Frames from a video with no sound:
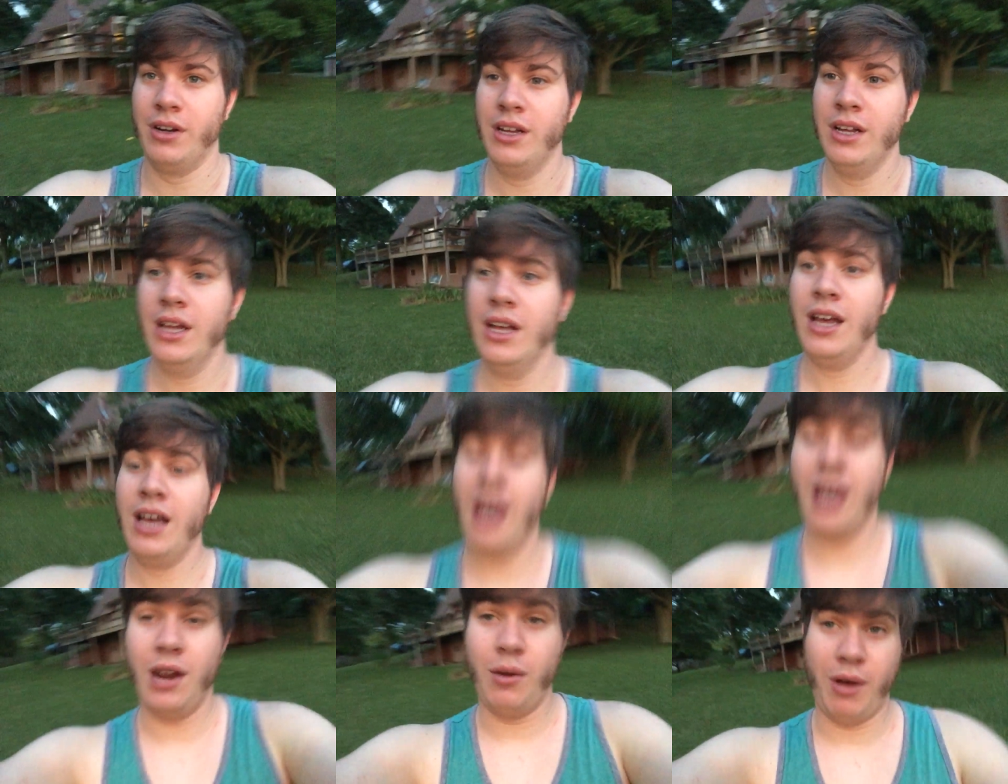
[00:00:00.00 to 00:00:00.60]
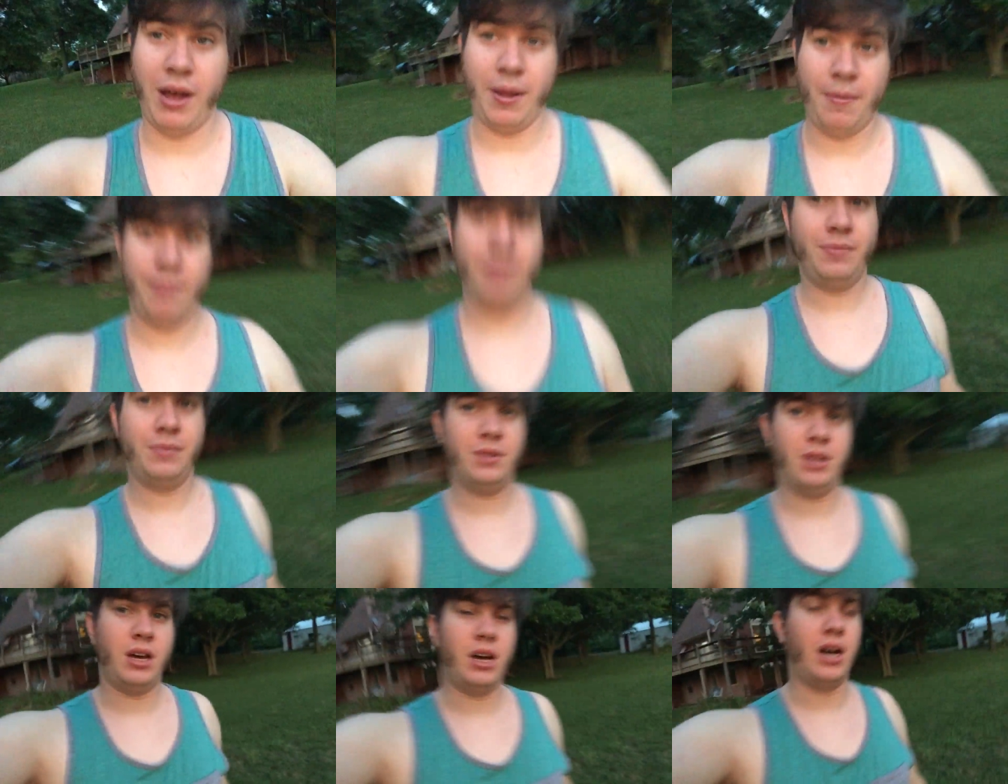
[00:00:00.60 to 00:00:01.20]
one. Anyway,
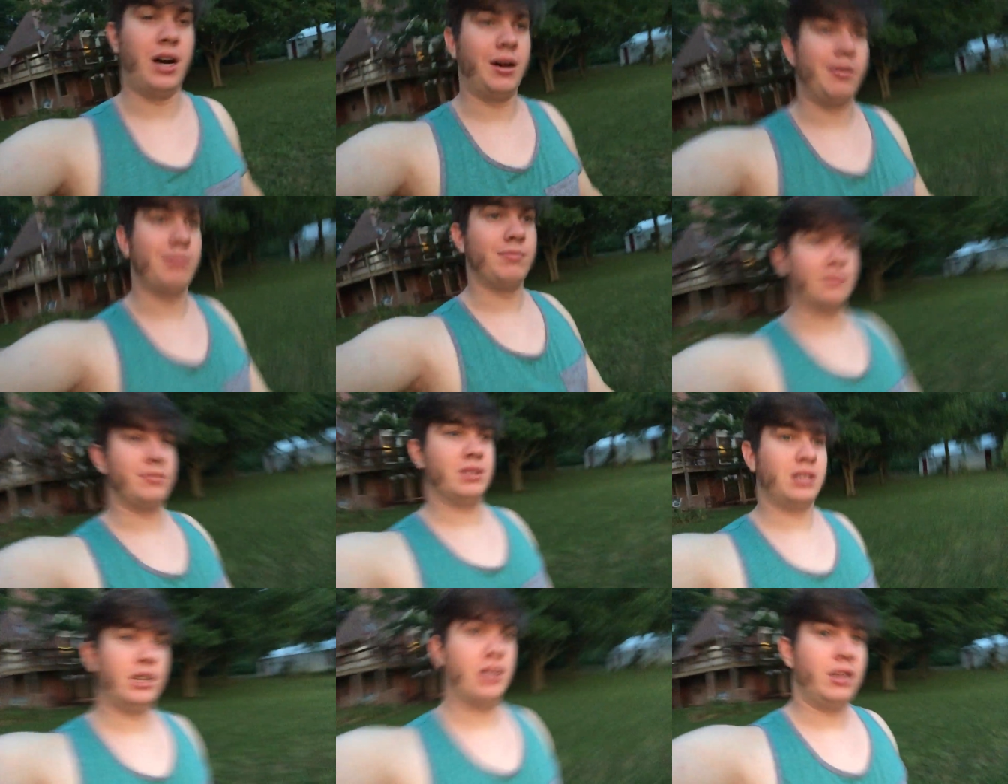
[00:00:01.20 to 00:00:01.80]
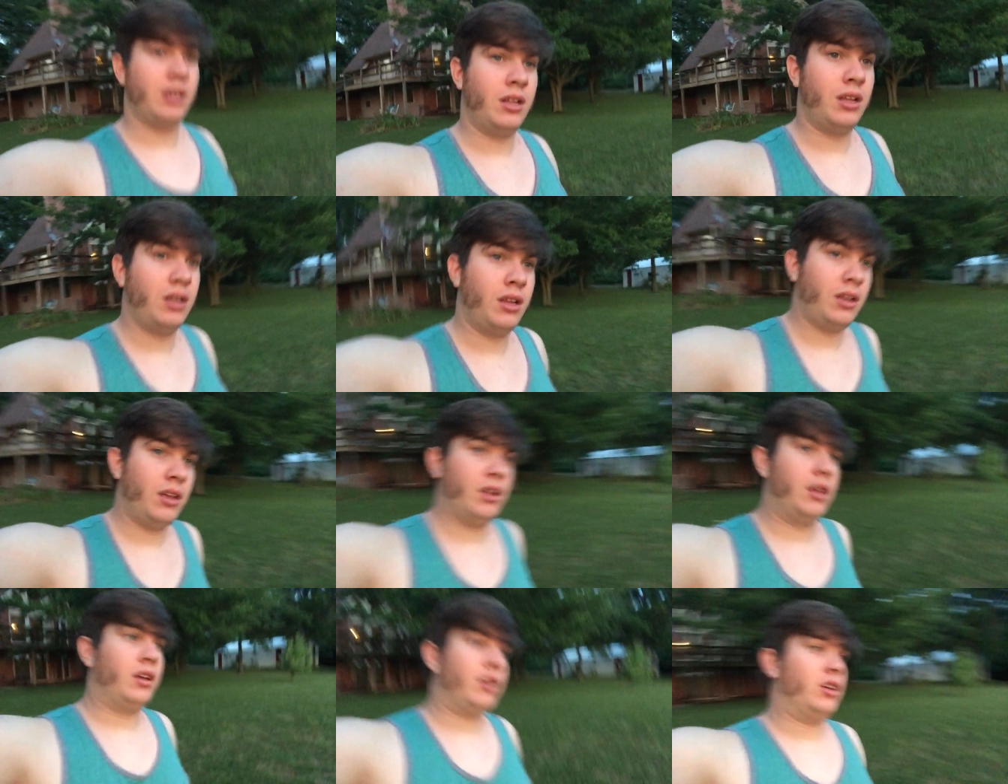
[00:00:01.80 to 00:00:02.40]
um,
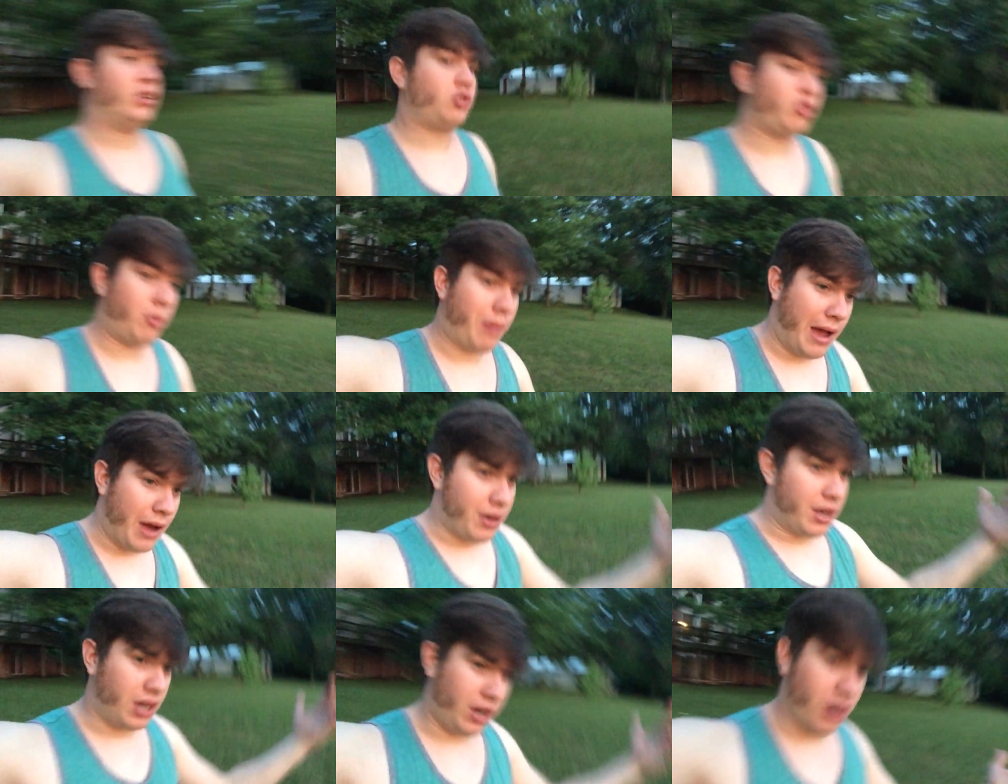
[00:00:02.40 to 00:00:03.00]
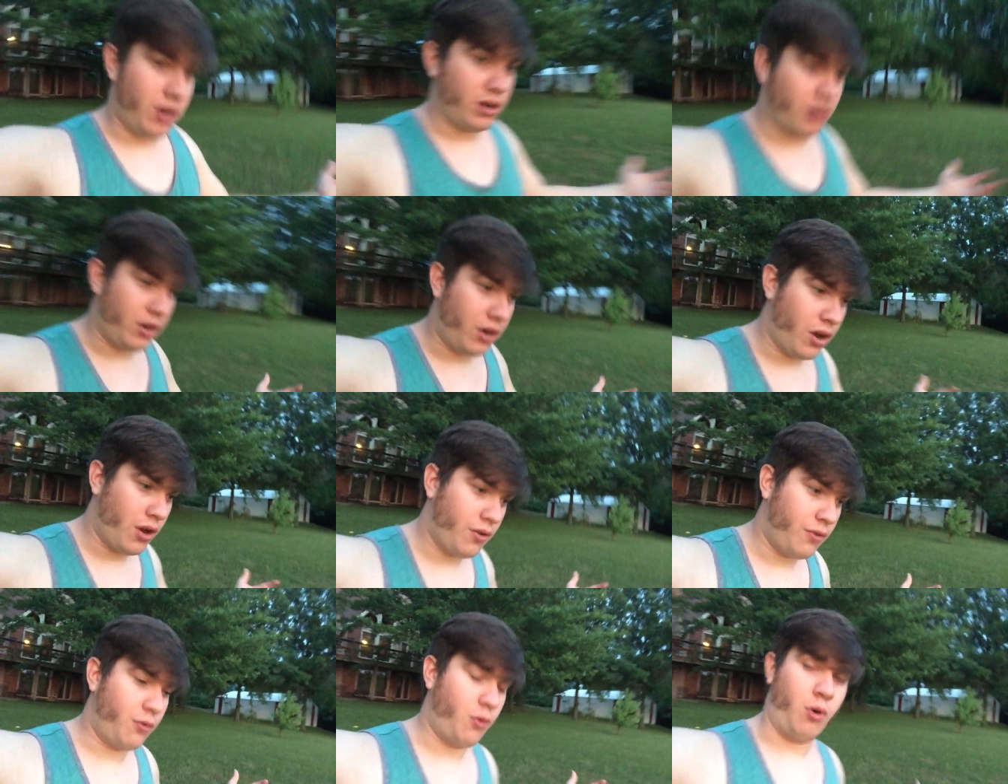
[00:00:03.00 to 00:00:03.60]
so I'm out here
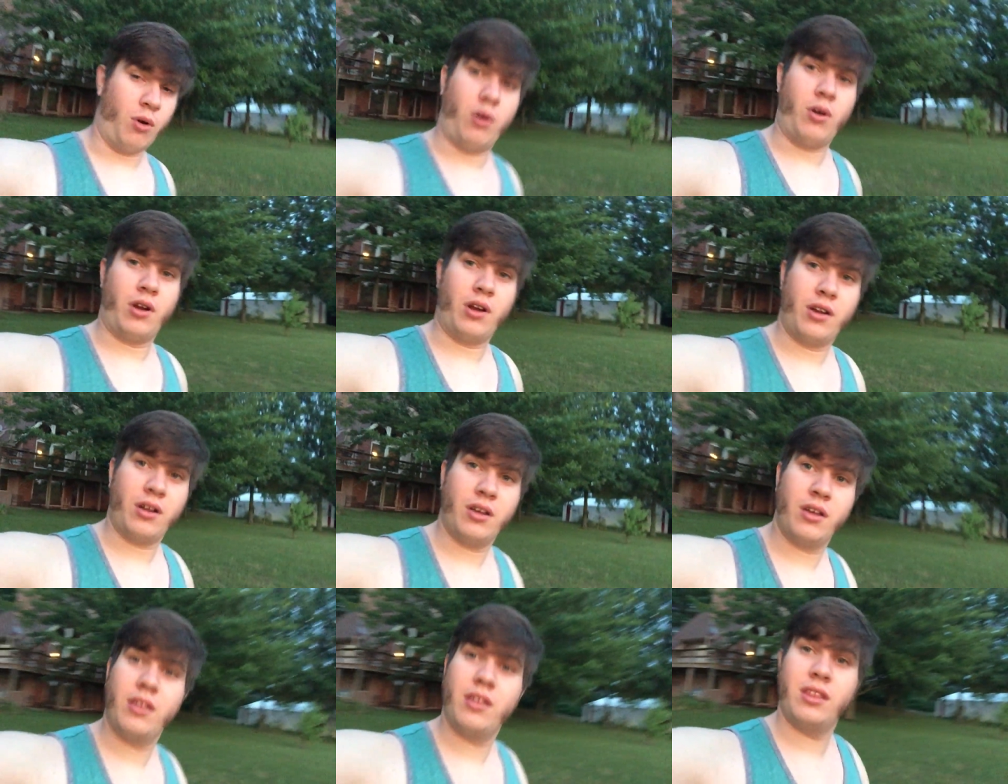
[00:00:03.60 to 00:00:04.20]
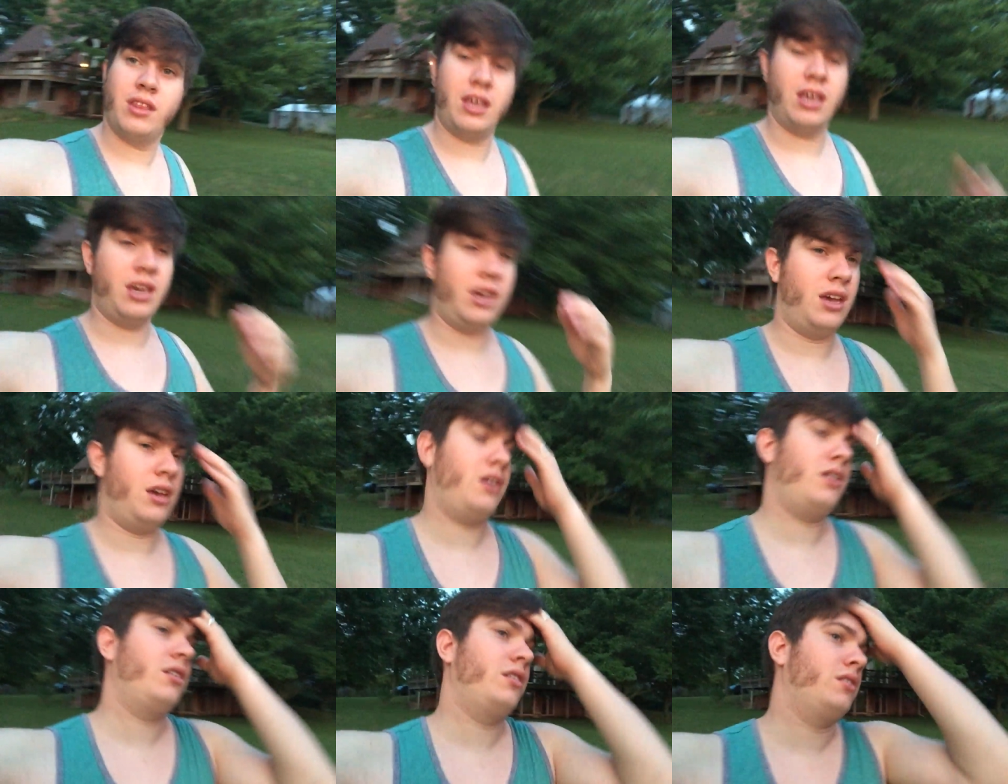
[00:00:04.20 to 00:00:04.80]
for
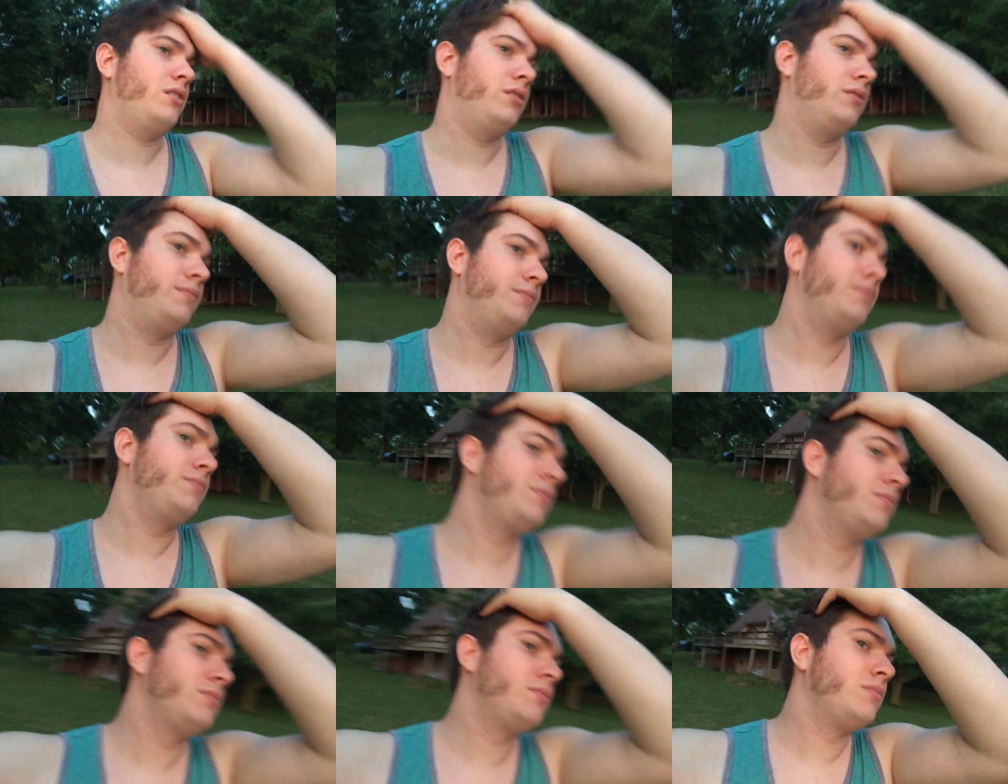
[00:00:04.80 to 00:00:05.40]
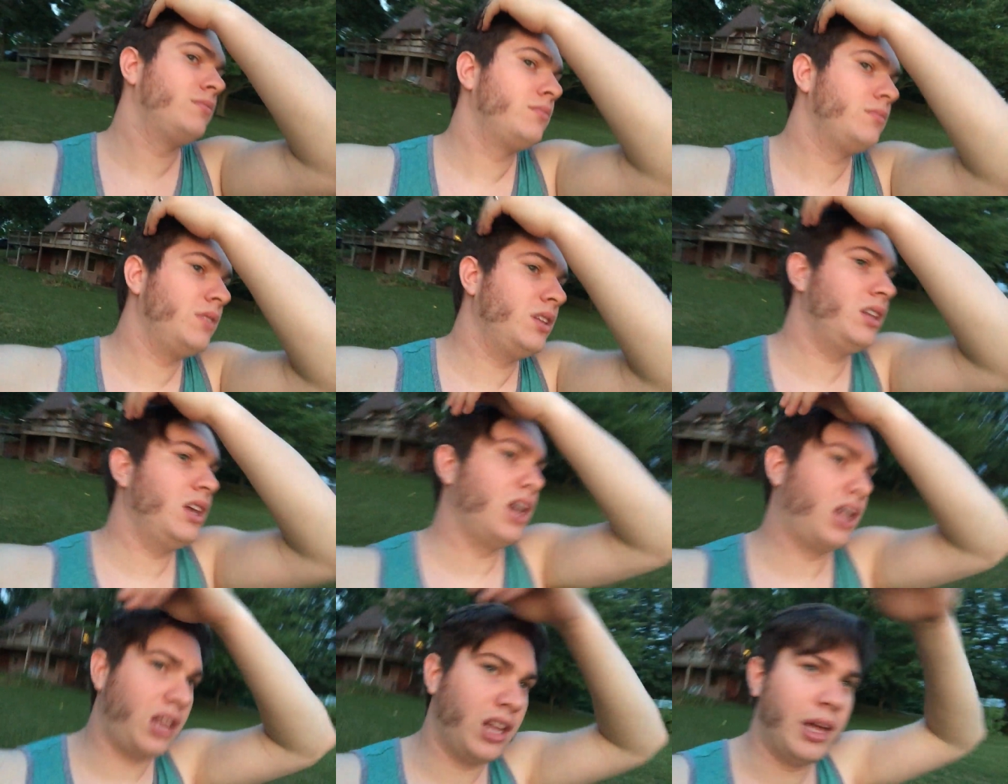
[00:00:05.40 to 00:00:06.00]
the
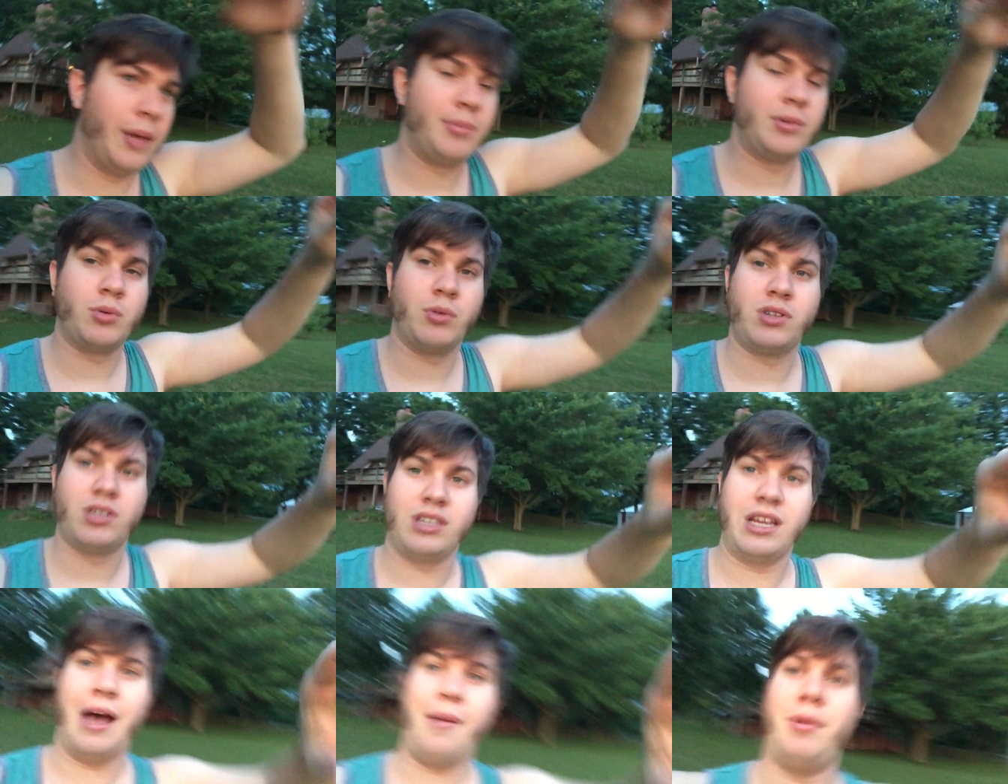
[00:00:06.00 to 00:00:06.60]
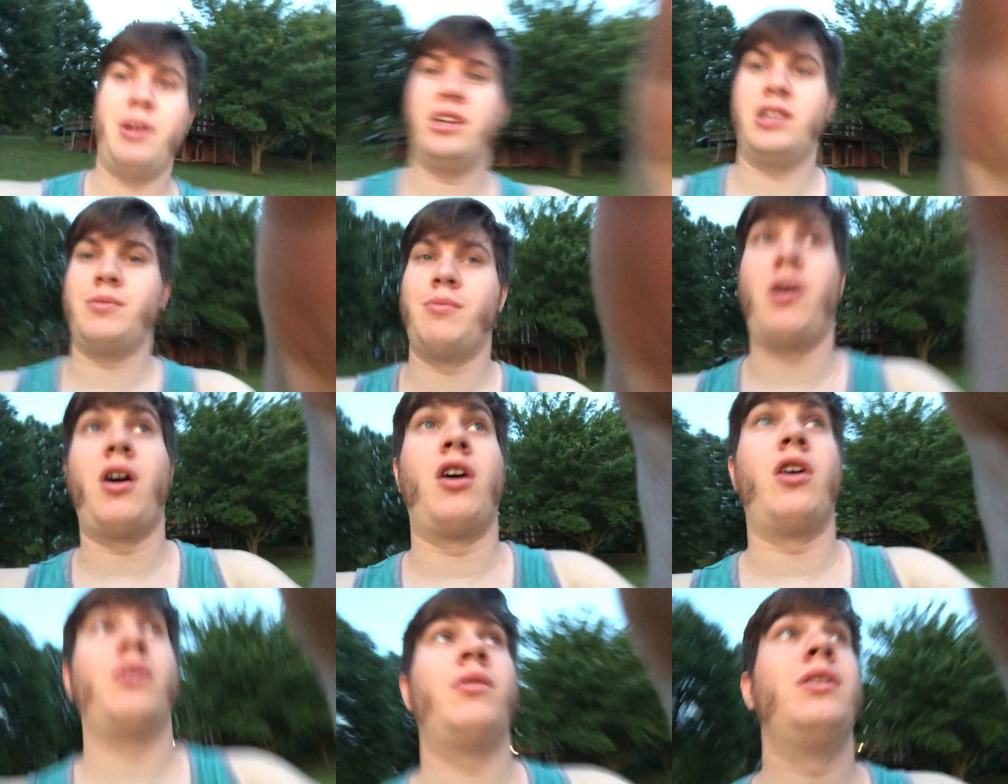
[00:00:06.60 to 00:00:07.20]
eclipse, which is happening
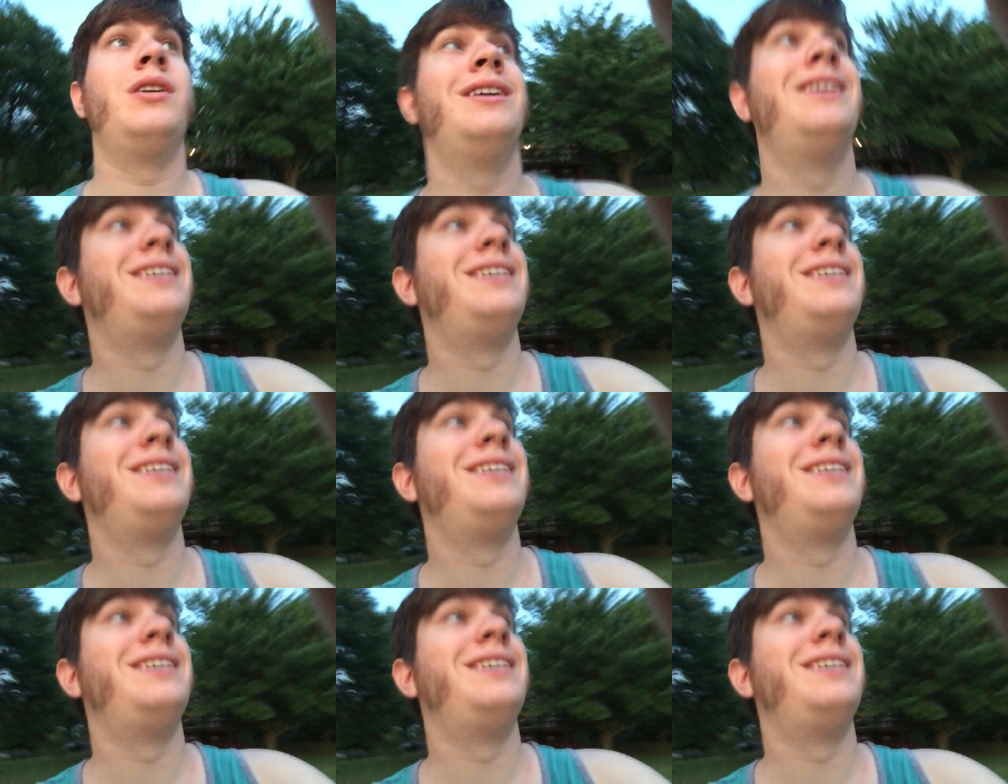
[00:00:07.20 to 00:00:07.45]
tomorrow.